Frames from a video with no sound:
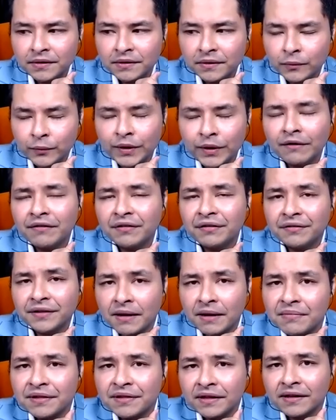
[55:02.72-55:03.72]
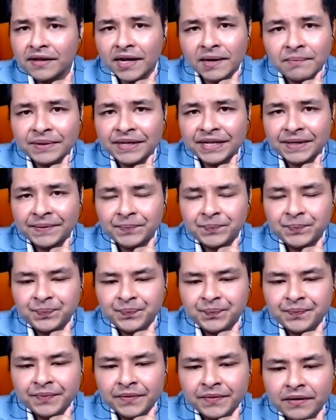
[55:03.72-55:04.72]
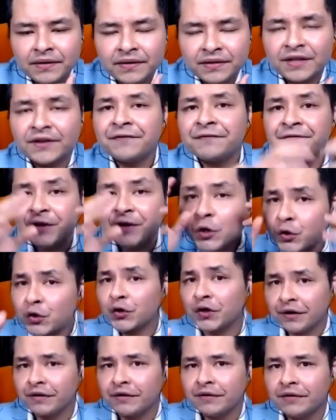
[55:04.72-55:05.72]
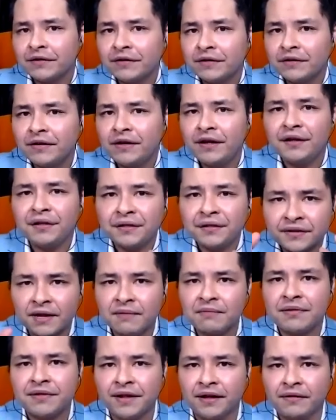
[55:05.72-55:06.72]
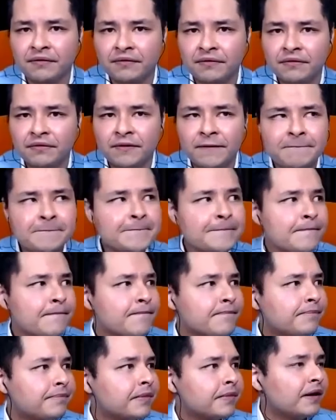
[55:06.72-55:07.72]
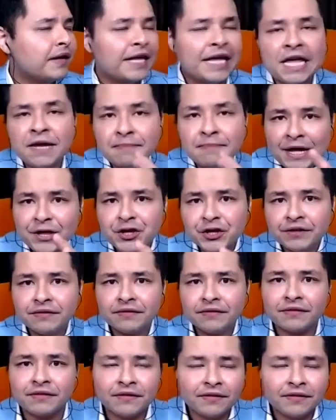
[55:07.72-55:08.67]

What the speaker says: We are a stem cell company. The future is stem cell. Imagine